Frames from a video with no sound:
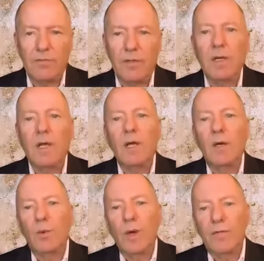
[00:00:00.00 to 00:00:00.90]
it.
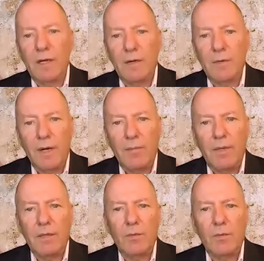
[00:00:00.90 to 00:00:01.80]
We have an
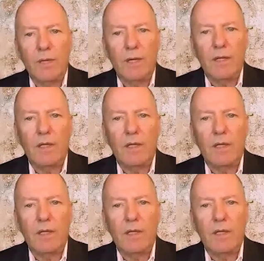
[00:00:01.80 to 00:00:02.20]
agreement with